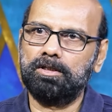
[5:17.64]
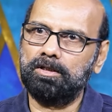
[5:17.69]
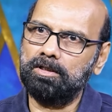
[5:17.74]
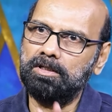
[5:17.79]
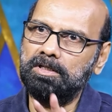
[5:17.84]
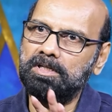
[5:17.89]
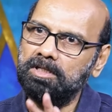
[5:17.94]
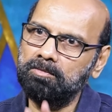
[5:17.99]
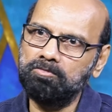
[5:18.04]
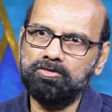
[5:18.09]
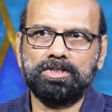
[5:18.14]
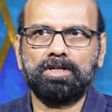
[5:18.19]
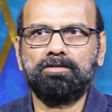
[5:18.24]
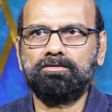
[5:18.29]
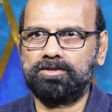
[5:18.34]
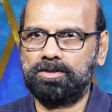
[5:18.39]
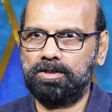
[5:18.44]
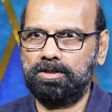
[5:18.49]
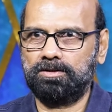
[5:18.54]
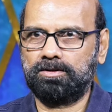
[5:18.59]
he
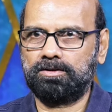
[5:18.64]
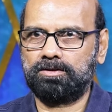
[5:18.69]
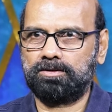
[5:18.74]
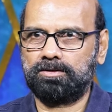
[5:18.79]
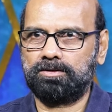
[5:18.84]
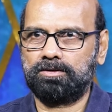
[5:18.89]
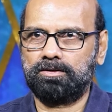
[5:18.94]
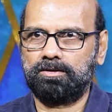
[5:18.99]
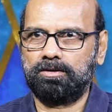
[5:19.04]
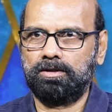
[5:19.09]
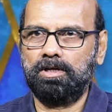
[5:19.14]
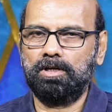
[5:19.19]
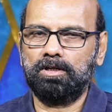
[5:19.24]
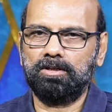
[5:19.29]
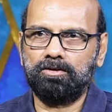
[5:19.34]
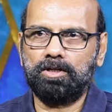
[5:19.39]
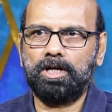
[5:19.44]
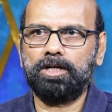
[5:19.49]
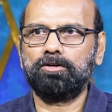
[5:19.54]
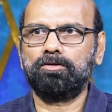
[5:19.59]
himself says
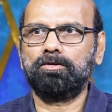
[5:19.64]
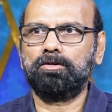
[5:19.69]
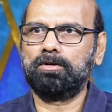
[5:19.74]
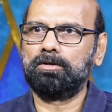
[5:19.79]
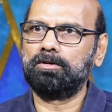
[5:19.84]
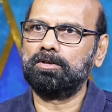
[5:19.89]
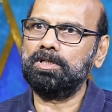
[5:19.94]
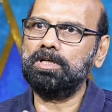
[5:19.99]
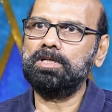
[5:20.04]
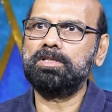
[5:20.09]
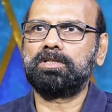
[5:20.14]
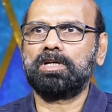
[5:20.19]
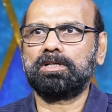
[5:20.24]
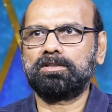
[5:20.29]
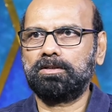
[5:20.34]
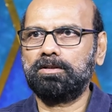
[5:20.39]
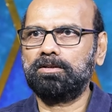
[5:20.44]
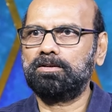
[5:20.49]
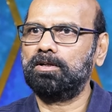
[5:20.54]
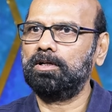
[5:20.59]
that, you know, his
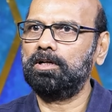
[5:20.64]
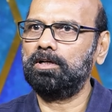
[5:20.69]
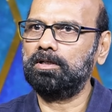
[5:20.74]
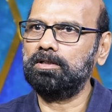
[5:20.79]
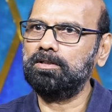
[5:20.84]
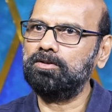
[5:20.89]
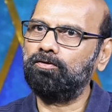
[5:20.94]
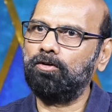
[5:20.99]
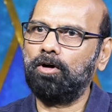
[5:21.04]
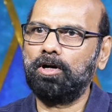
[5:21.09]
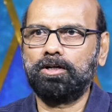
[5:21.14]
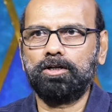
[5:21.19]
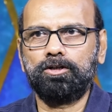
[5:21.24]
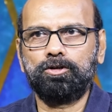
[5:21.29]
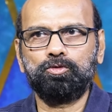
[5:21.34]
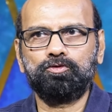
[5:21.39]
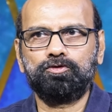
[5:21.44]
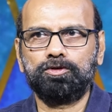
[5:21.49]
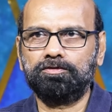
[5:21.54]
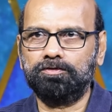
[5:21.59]
success rate is forty
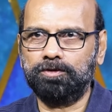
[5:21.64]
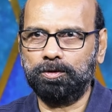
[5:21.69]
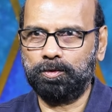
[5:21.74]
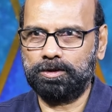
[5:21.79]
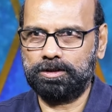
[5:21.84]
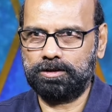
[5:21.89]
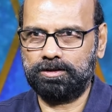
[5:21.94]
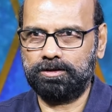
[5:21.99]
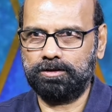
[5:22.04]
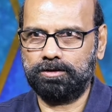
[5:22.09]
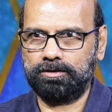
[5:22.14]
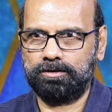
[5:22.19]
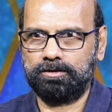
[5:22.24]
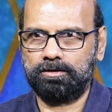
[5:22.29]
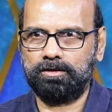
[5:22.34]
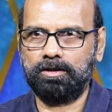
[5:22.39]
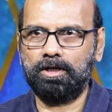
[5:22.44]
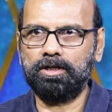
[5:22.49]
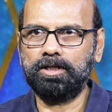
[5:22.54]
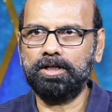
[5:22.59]
to fifty percent.
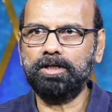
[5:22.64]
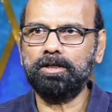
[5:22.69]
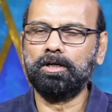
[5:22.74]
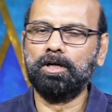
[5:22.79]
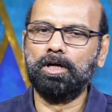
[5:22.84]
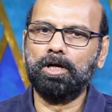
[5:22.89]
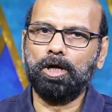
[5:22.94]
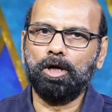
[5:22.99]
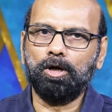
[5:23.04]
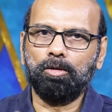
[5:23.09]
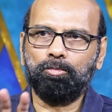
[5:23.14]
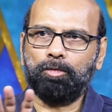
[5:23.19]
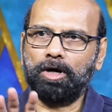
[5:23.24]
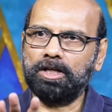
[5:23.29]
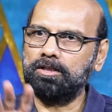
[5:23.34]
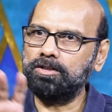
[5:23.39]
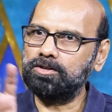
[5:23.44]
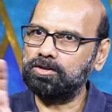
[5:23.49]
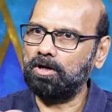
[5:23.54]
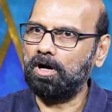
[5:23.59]
Ante
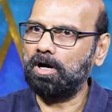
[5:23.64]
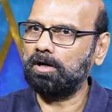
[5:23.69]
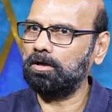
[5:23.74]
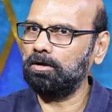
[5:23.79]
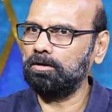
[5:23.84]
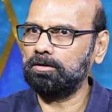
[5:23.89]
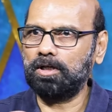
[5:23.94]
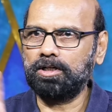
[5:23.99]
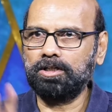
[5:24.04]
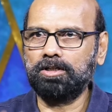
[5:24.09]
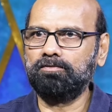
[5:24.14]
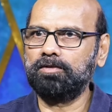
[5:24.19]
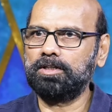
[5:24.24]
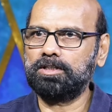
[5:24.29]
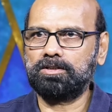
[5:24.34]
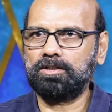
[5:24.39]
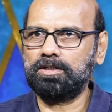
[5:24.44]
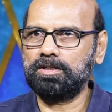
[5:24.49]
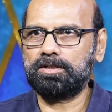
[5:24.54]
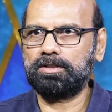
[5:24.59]
ten stock lo tan
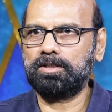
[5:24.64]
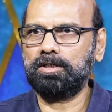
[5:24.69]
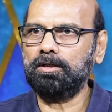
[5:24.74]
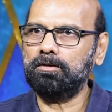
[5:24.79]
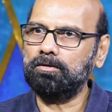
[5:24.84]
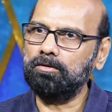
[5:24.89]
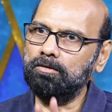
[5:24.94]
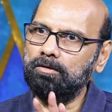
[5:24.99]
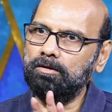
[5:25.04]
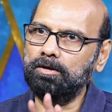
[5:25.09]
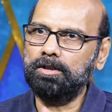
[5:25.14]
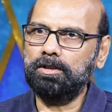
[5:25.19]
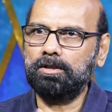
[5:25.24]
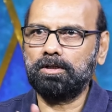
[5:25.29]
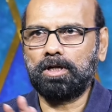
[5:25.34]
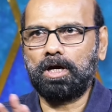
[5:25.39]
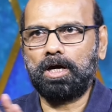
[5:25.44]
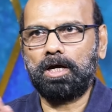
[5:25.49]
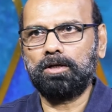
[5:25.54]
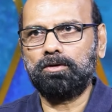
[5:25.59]
invest chesthe only
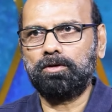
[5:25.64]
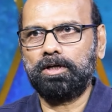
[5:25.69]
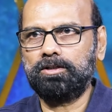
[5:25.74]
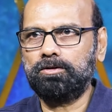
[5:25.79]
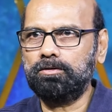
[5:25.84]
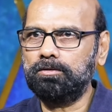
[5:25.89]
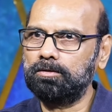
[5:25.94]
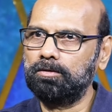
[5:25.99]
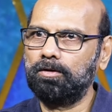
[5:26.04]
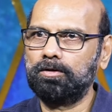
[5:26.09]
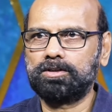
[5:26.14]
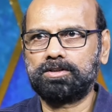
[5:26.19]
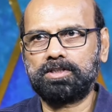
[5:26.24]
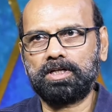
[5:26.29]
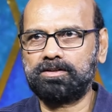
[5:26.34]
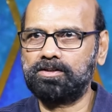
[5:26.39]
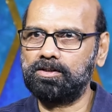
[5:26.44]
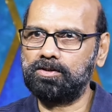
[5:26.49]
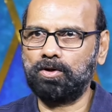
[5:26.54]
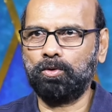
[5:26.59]
four to five
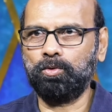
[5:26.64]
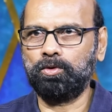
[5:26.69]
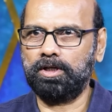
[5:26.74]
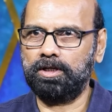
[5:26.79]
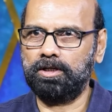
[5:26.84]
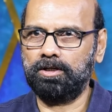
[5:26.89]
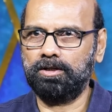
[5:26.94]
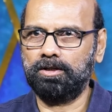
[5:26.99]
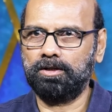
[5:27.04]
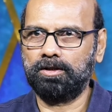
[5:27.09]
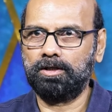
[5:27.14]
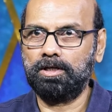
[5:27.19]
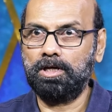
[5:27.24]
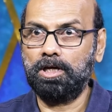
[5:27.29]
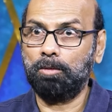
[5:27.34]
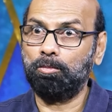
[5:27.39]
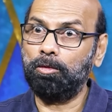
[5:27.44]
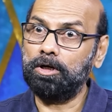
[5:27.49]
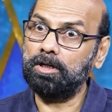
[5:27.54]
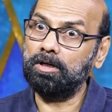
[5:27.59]
success avutayani.
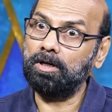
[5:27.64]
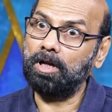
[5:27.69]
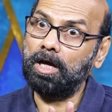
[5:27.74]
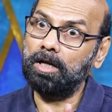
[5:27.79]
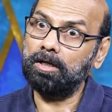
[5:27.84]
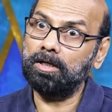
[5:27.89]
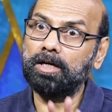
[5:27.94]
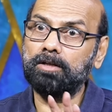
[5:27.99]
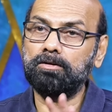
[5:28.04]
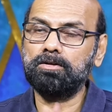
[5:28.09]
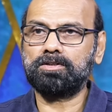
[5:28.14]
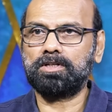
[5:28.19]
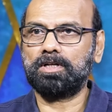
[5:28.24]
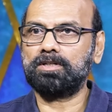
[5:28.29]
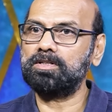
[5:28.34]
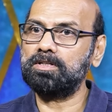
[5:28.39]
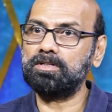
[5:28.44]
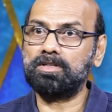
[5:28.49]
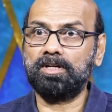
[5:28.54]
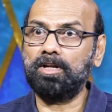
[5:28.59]
But a four to five
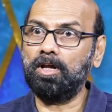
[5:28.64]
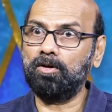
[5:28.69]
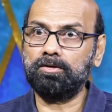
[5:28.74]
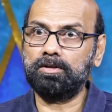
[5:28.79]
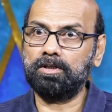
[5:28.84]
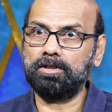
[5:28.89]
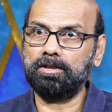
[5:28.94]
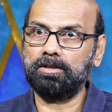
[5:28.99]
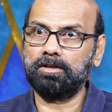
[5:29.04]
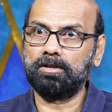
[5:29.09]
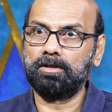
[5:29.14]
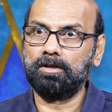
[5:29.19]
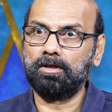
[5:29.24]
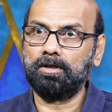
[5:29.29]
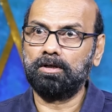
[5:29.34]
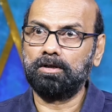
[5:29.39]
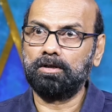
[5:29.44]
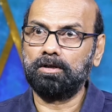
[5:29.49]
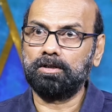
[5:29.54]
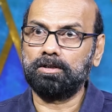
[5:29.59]
success ela avutayi?
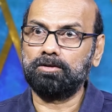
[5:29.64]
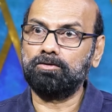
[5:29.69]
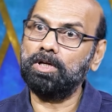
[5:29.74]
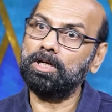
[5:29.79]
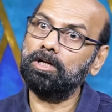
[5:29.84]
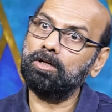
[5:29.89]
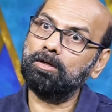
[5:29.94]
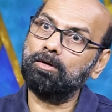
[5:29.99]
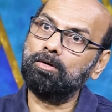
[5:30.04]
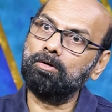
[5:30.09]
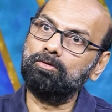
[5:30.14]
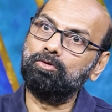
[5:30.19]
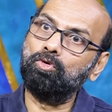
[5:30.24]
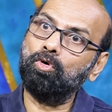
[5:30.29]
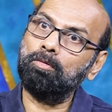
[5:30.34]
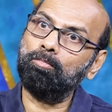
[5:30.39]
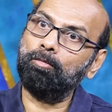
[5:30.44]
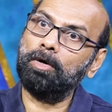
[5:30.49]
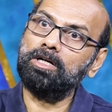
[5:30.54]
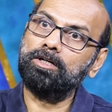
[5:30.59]
They'll
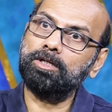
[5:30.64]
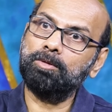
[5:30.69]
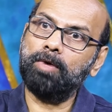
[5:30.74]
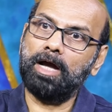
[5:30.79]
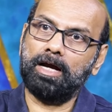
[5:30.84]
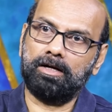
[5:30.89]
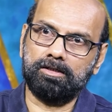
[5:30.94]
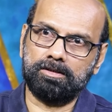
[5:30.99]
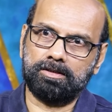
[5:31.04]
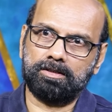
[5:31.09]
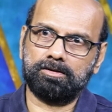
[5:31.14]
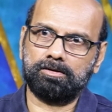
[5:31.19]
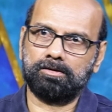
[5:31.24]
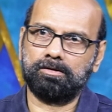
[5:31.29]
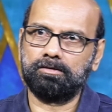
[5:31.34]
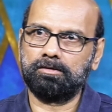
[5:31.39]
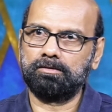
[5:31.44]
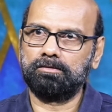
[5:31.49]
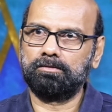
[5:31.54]
go multi-baggers.